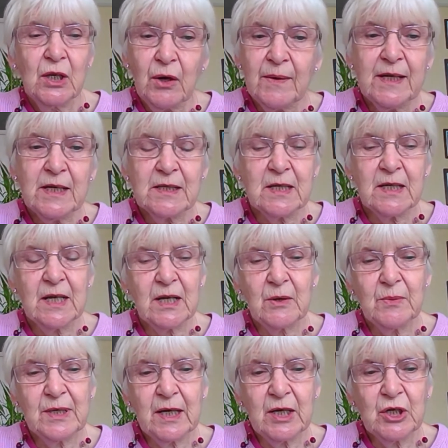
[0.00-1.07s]
going into
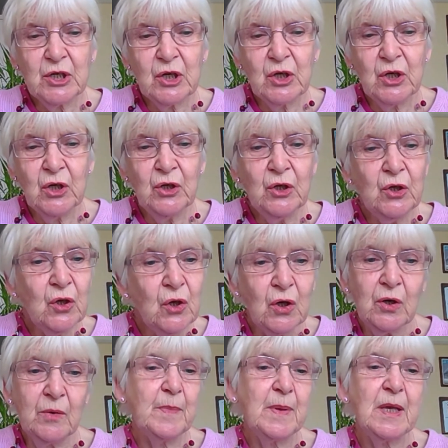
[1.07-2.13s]
liquidation,
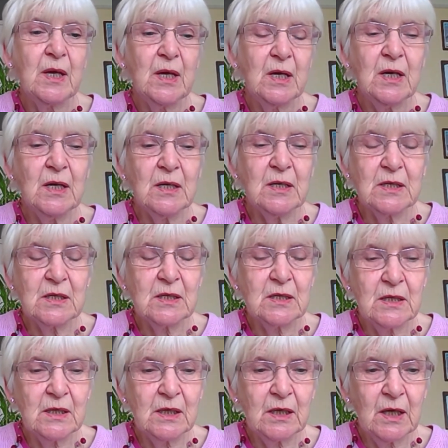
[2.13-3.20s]
not because
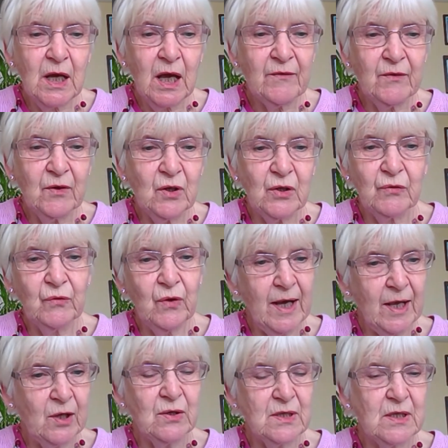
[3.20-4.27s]
they haven't got the
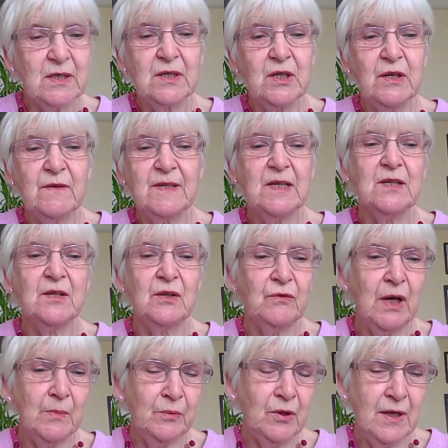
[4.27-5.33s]
right goods and services at the
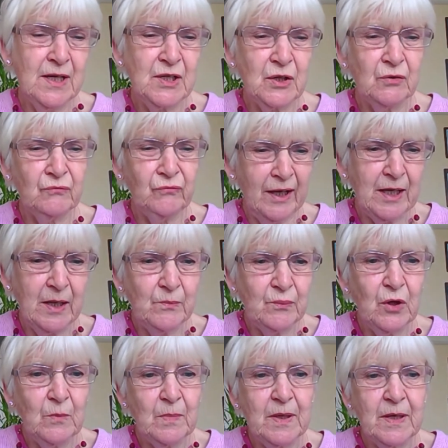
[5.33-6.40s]
right price or running
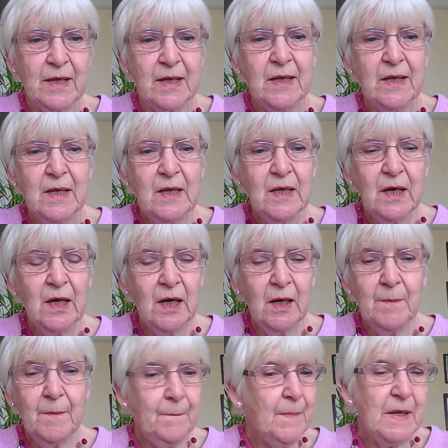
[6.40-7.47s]
properly,
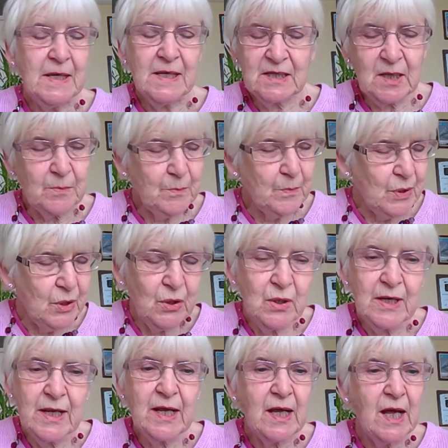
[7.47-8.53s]
but it's a
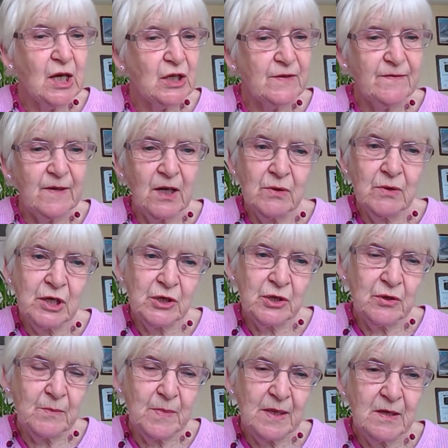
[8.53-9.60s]
purely cash flow
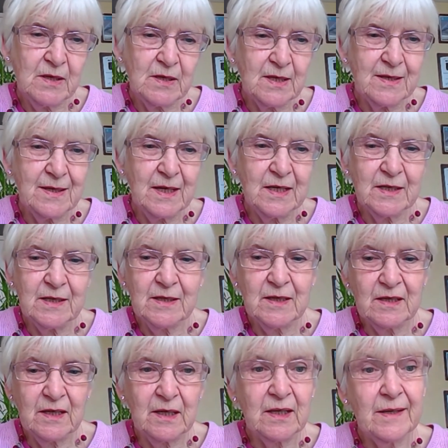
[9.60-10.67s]
issue, because at the end of the
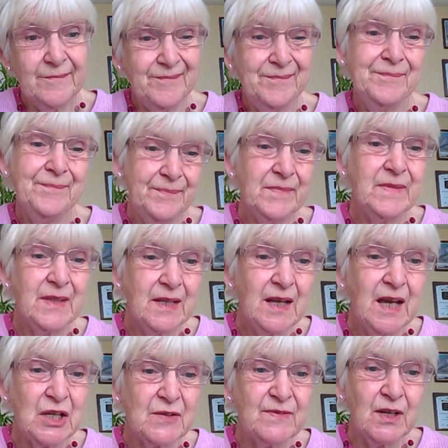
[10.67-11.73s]
day,
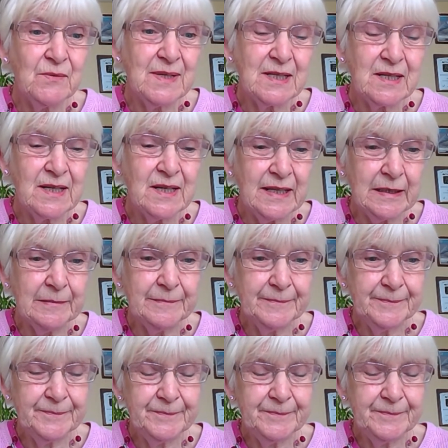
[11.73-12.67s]
cash flow is king.